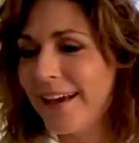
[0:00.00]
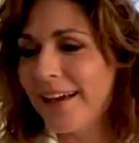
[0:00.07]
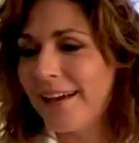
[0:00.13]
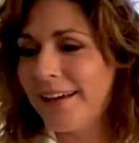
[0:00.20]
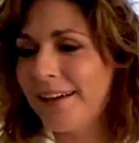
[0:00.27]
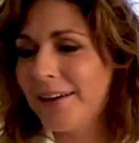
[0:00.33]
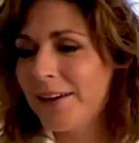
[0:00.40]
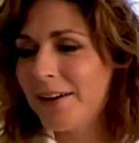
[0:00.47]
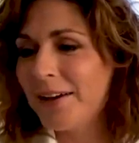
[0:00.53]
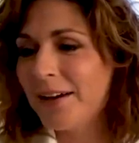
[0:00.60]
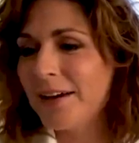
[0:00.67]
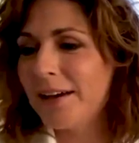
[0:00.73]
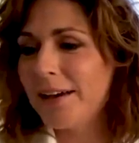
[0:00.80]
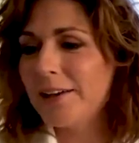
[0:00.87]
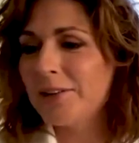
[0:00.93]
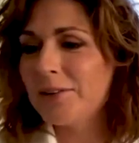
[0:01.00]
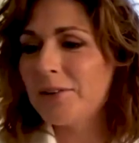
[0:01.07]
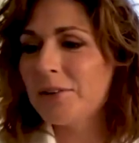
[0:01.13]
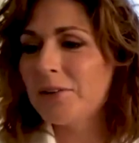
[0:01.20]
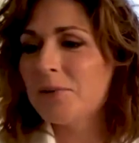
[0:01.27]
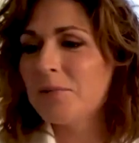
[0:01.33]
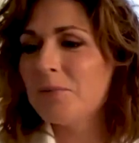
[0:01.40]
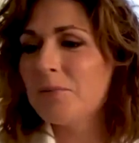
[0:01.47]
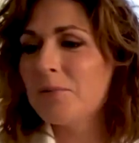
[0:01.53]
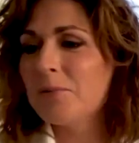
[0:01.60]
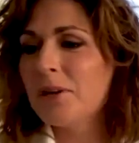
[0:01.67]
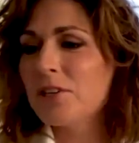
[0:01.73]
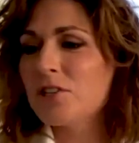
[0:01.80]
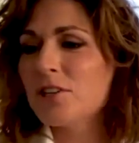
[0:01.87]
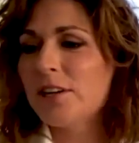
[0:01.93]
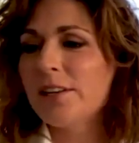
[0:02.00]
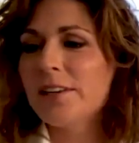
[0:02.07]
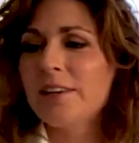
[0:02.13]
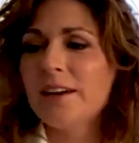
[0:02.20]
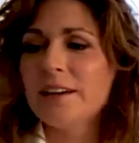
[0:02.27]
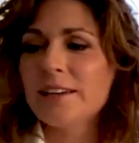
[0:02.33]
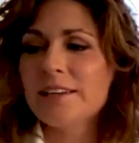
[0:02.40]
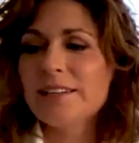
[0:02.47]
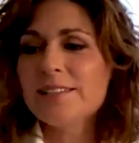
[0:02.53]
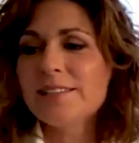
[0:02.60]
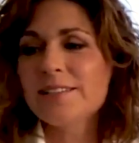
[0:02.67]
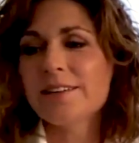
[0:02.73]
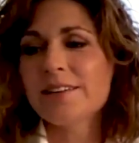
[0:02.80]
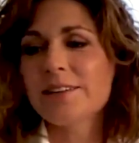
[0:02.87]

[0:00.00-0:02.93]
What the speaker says: And Marsha Lucky's